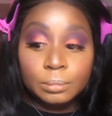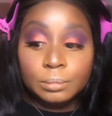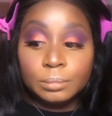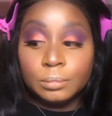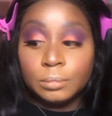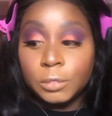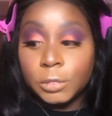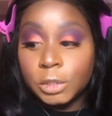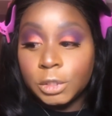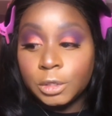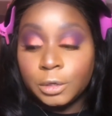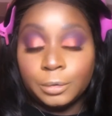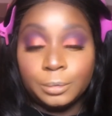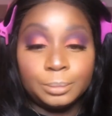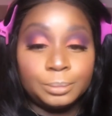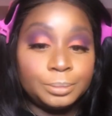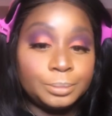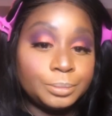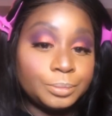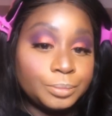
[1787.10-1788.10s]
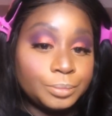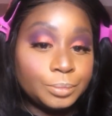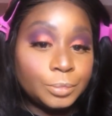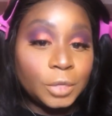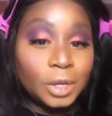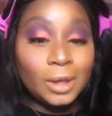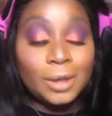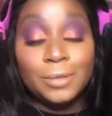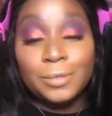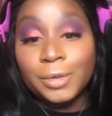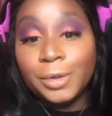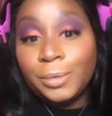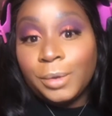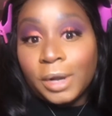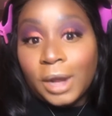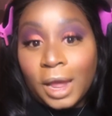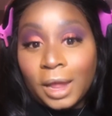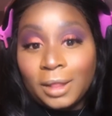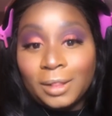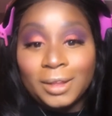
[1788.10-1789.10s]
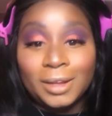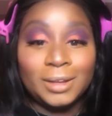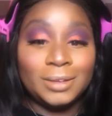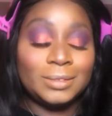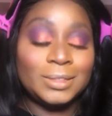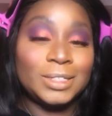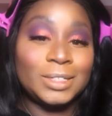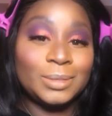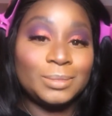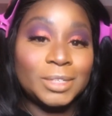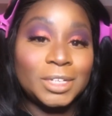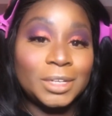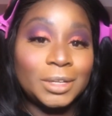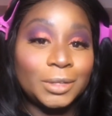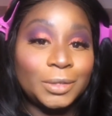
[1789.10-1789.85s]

So however you want to highlight is up to you.